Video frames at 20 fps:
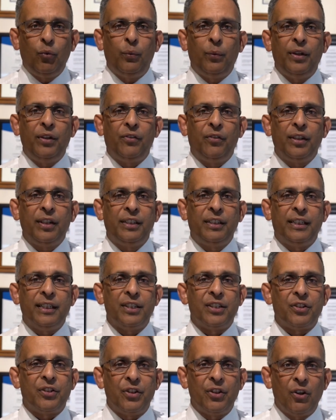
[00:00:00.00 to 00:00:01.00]
This
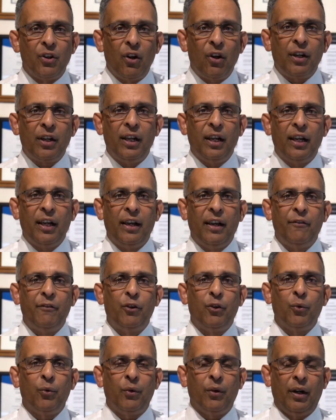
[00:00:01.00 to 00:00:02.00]
visa does not
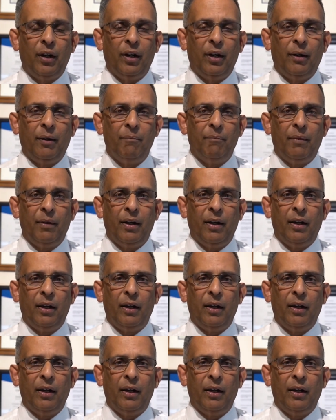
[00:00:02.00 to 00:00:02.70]
have to